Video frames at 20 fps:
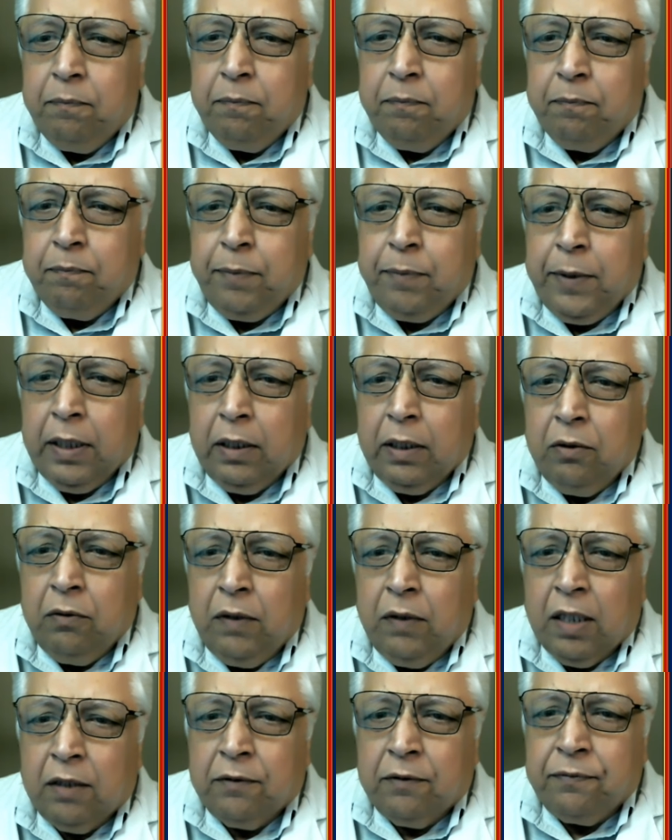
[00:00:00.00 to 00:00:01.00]

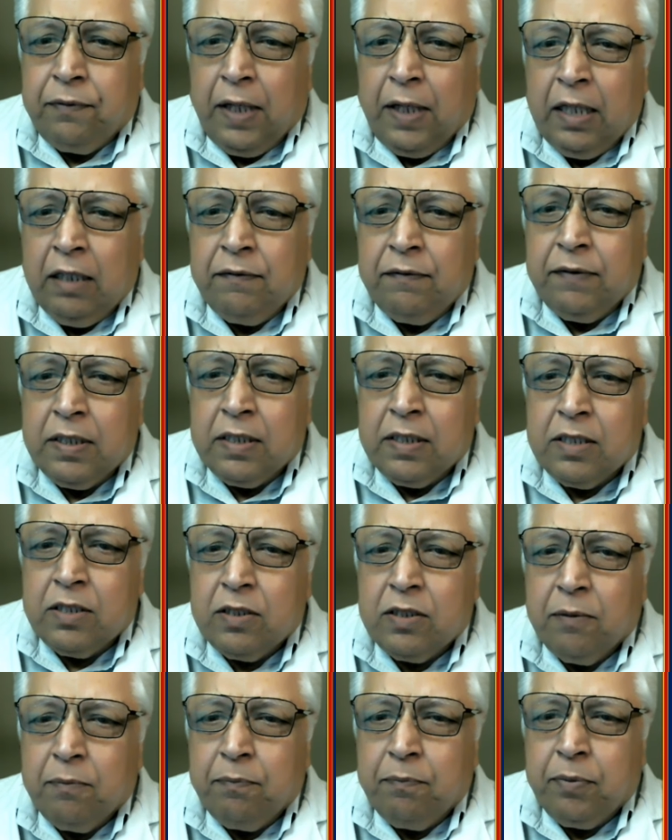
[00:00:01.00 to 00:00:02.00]
PQR 5 is
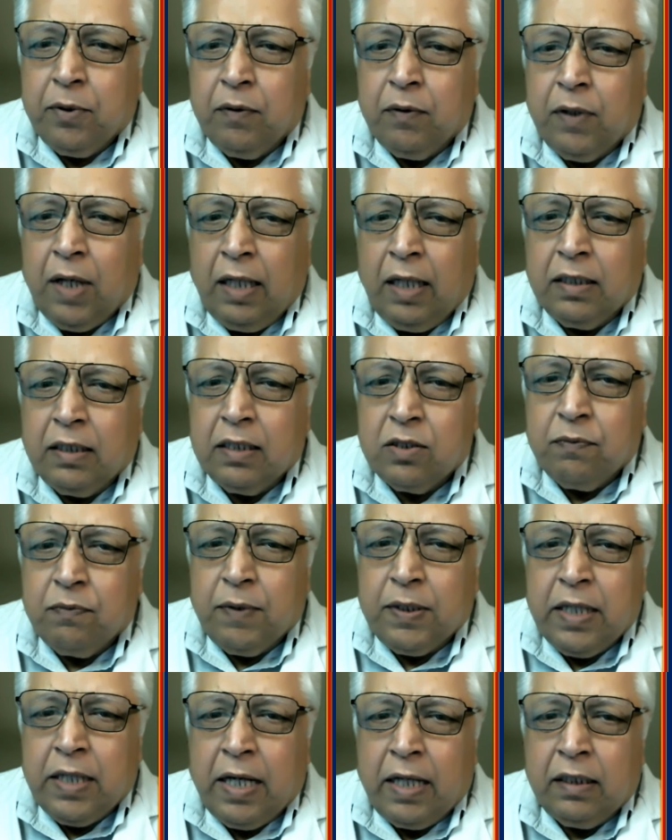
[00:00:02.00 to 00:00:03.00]
pruritus
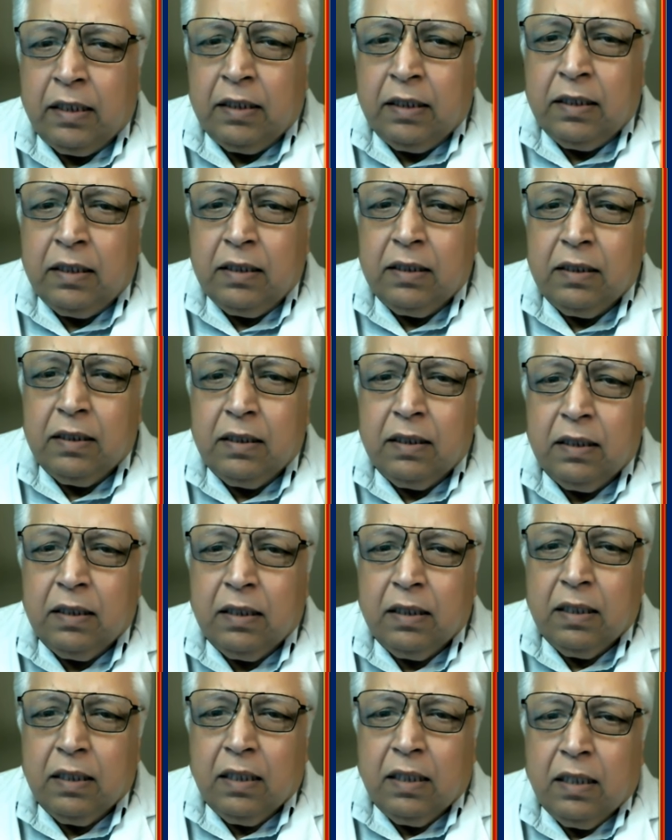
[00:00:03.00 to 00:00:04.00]
vaginae,
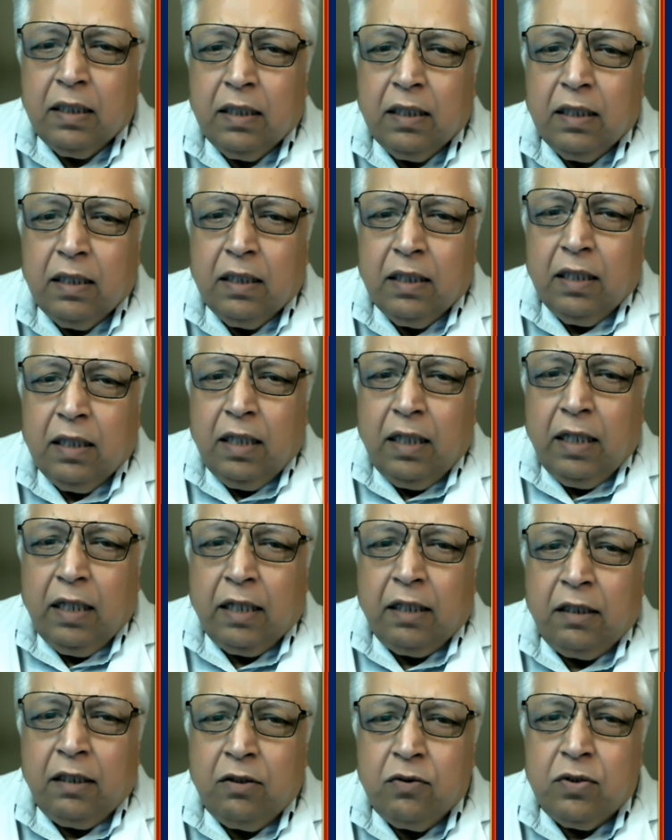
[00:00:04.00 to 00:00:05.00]

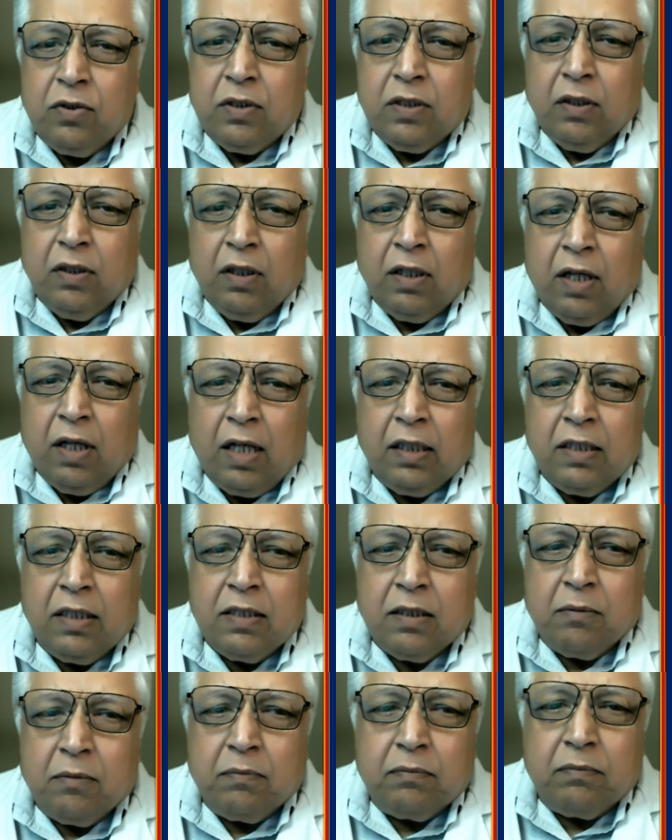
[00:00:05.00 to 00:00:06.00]
induced
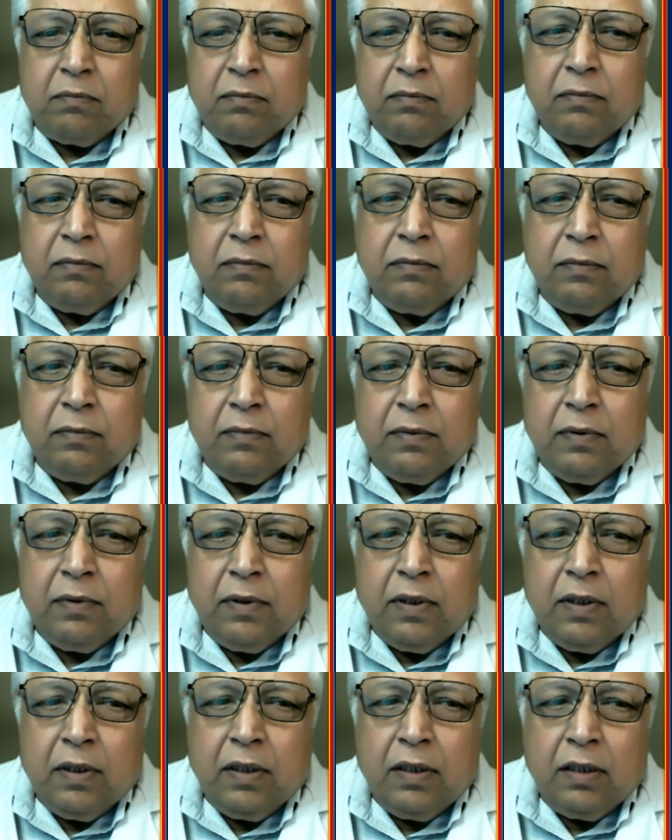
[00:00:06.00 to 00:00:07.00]
onanism
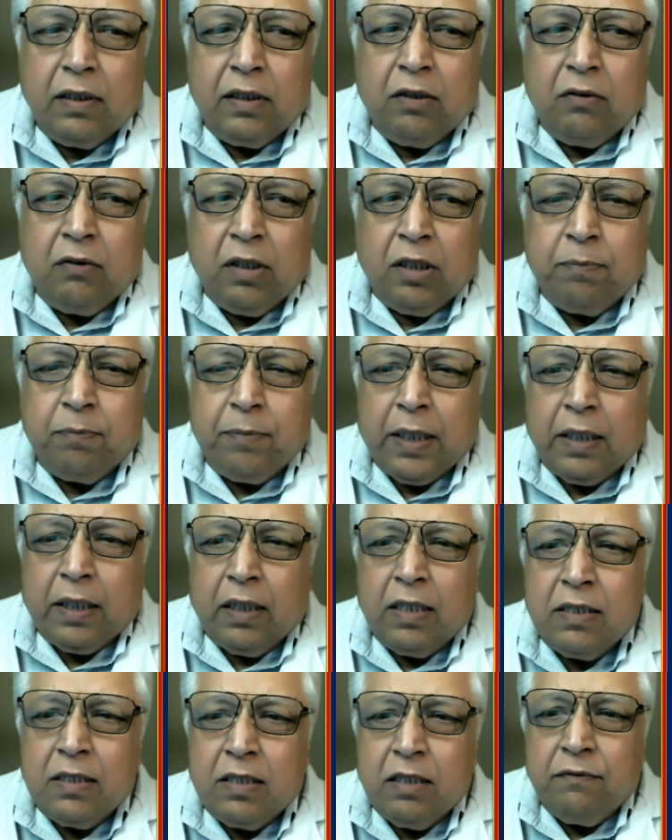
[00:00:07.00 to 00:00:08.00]
during
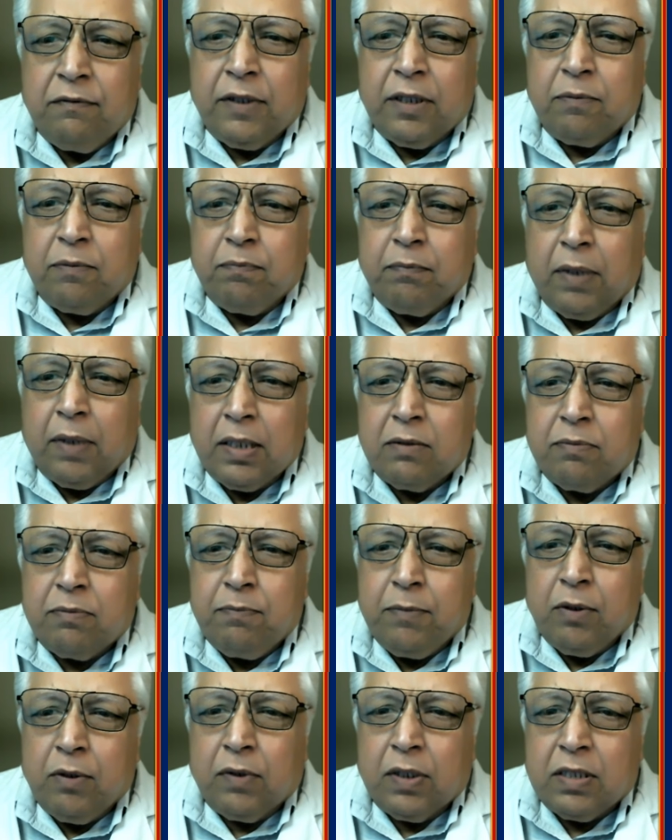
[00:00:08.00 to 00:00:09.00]
pregnancy with
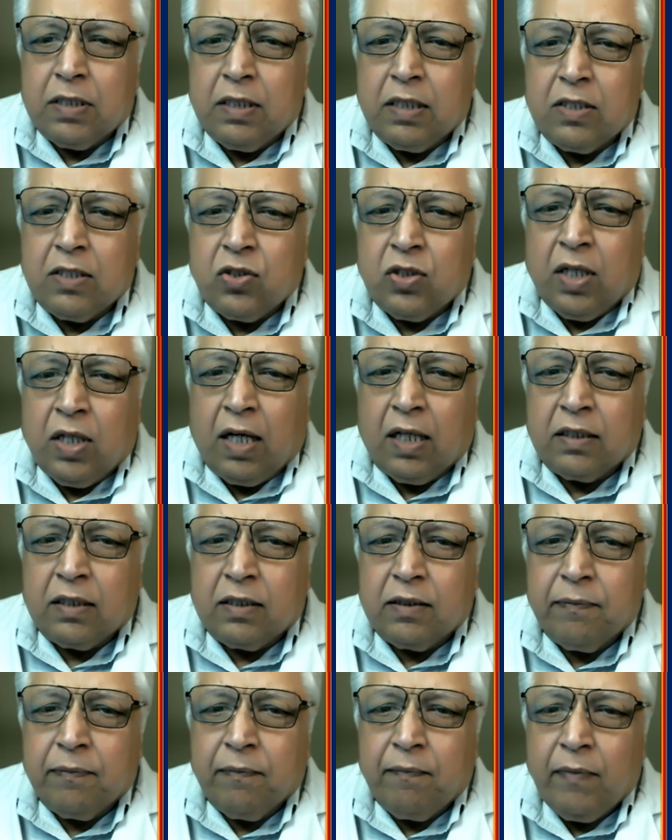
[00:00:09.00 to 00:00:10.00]
mucus discharge.
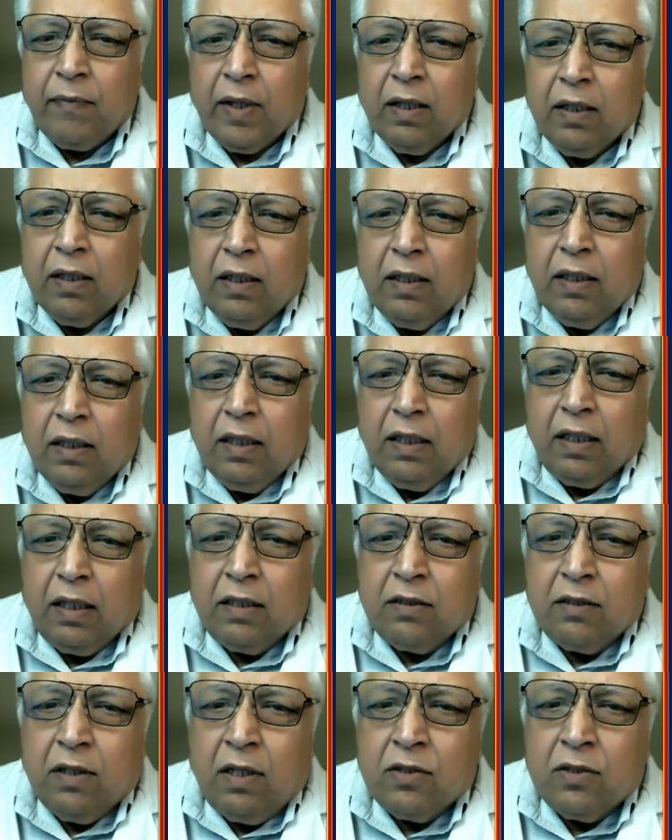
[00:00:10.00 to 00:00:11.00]
It
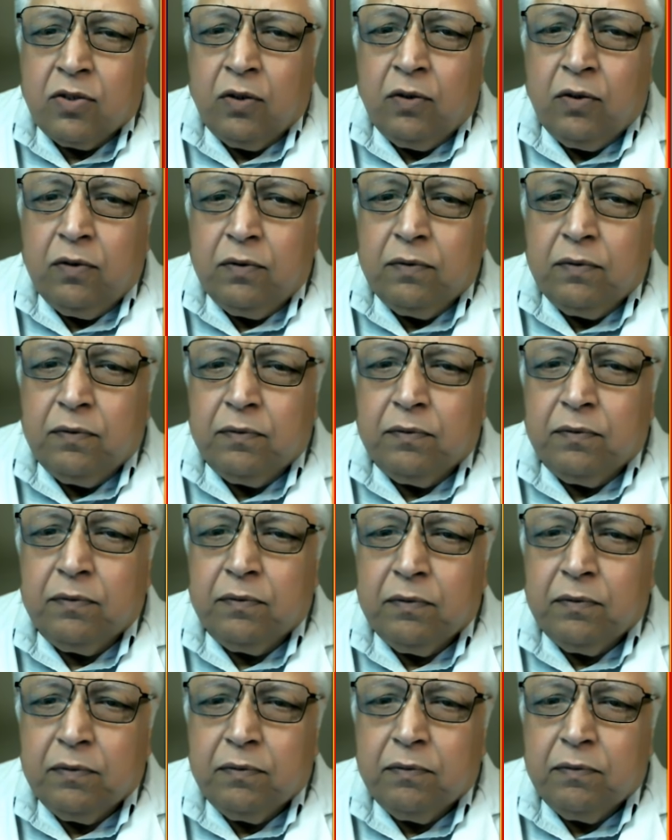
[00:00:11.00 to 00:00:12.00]
is also
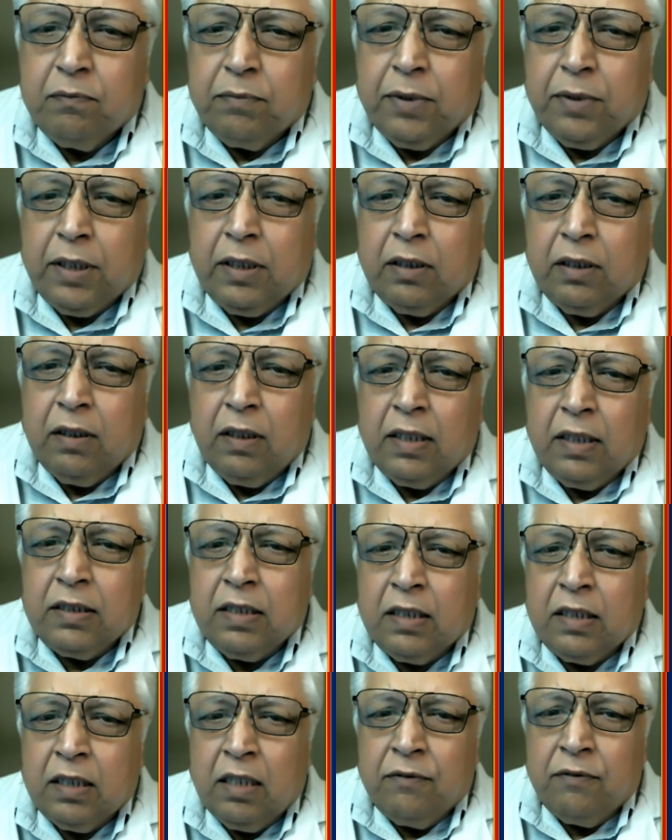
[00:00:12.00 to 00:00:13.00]
particular
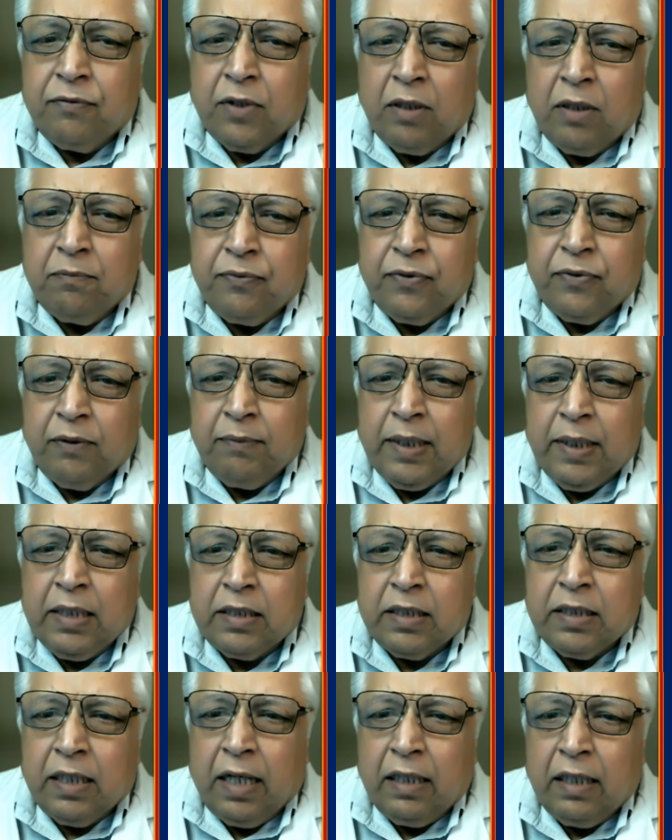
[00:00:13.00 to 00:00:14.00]
general from female
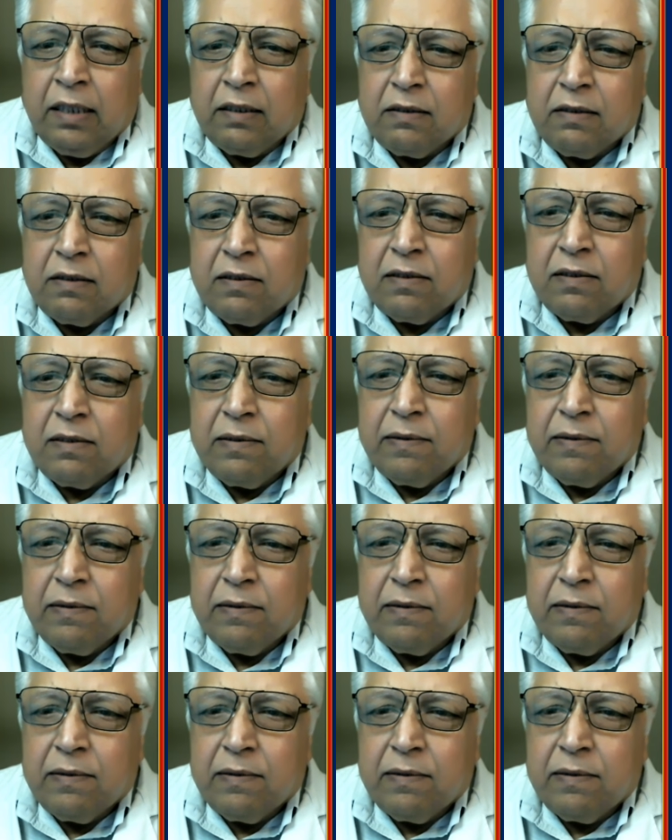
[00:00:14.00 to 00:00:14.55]
genitals.